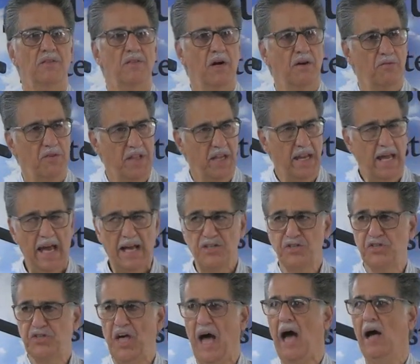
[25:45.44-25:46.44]
that
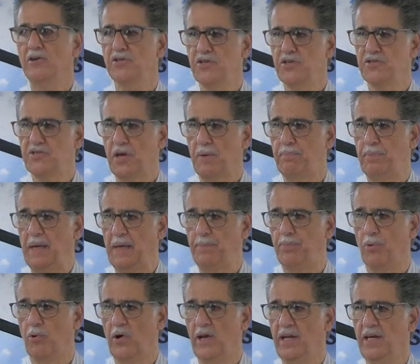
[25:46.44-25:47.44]
has thousands of
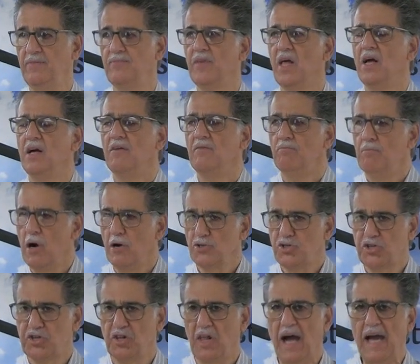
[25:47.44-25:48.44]
people in it,
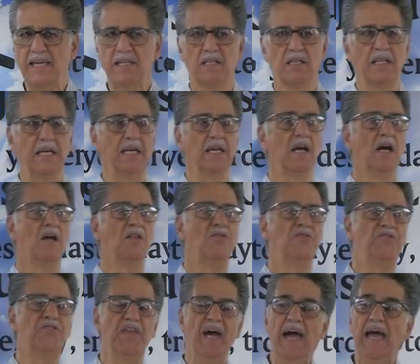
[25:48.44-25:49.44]
most likely
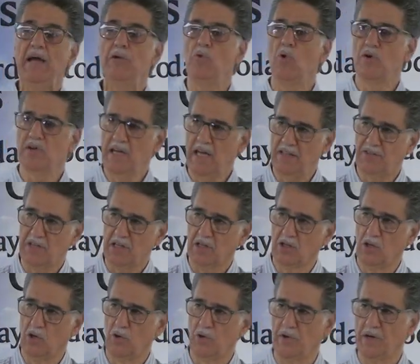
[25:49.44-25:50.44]
they will get the
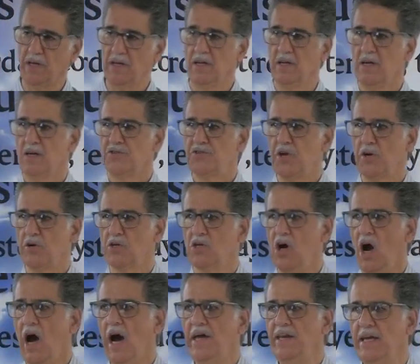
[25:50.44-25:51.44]
glory. So
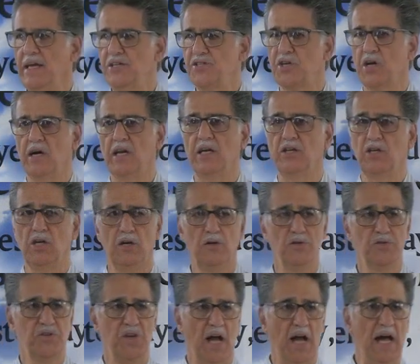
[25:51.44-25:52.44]
God is going to
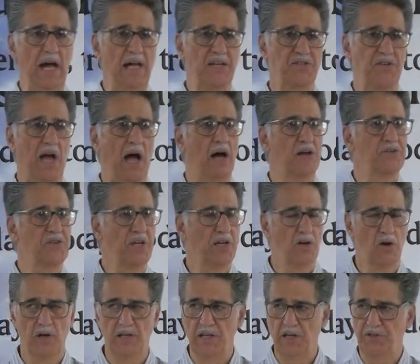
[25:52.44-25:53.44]
use us. How's yes. He
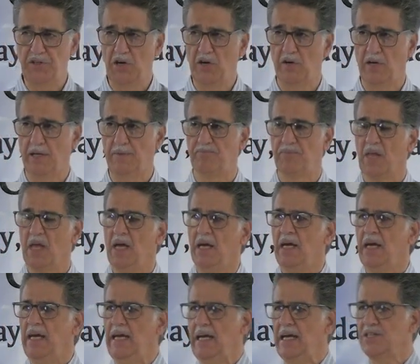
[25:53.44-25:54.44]
going to do it?
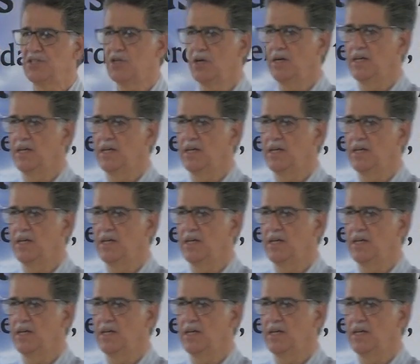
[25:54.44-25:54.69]
Amen. He is